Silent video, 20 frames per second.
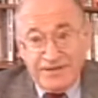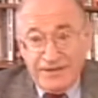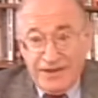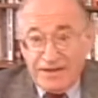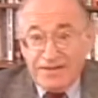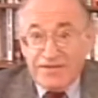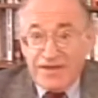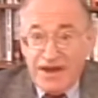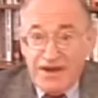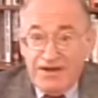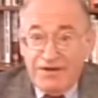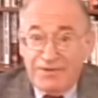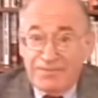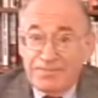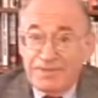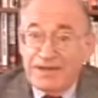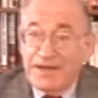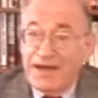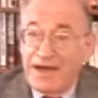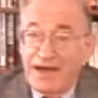and that's how I
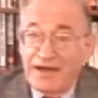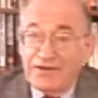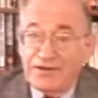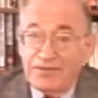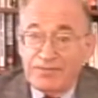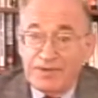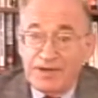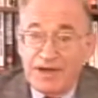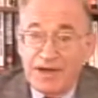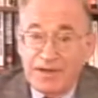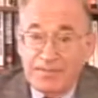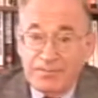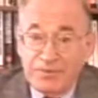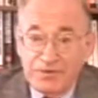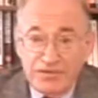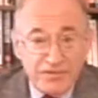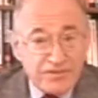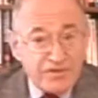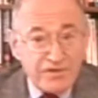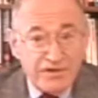began to become
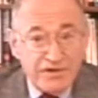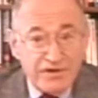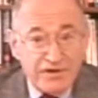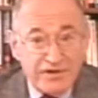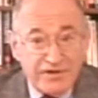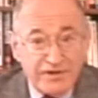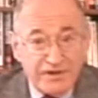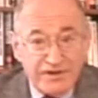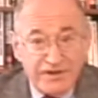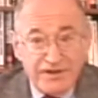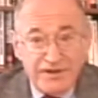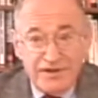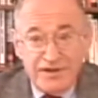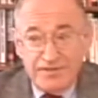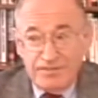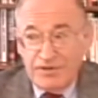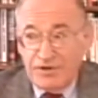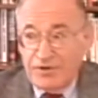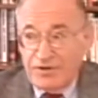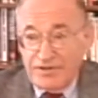concerned,
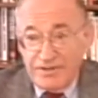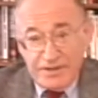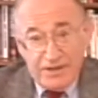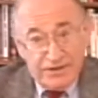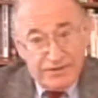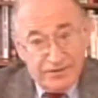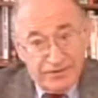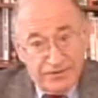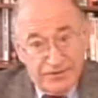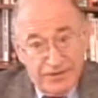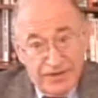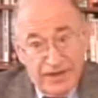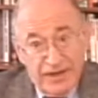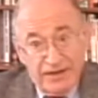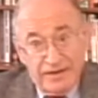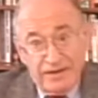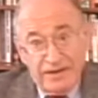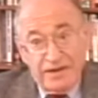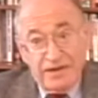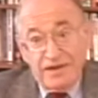because until
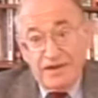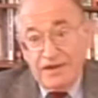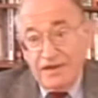then,